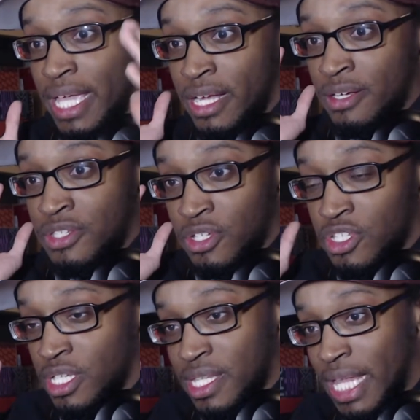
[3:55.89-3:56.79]
ears are
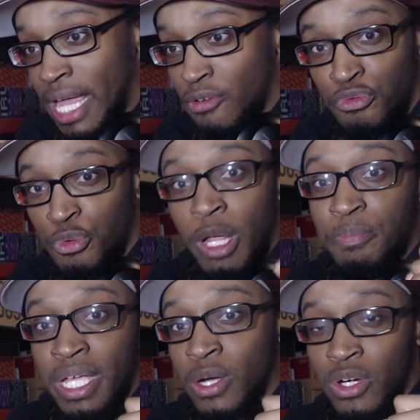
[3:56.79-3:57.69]
just like
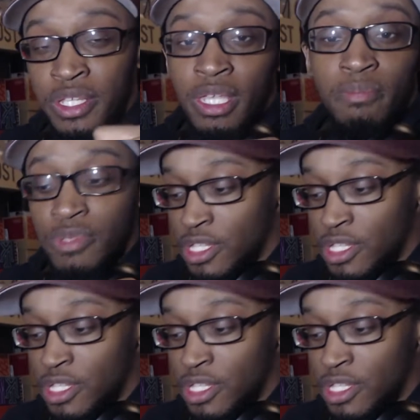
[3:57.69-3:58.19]
ripping or something.